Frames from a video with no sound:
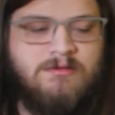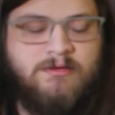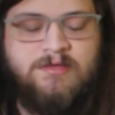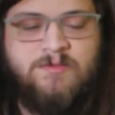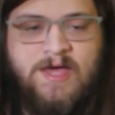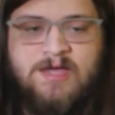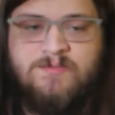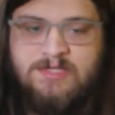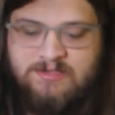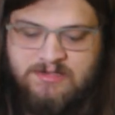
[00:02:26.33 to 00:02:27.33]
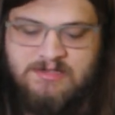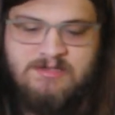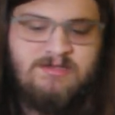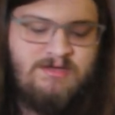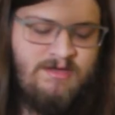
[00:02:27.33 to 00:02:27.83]
like the back
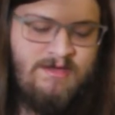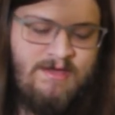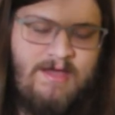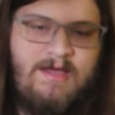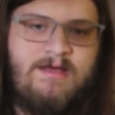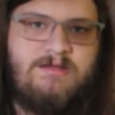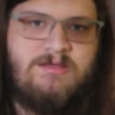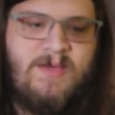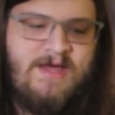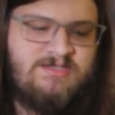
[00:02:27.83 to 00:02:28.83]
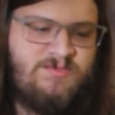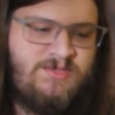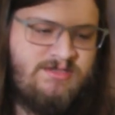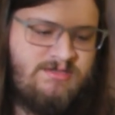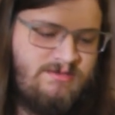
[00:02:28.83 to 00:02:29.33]
pieces and the mask
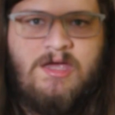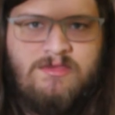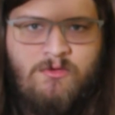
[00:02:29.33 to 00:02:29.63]
piece and the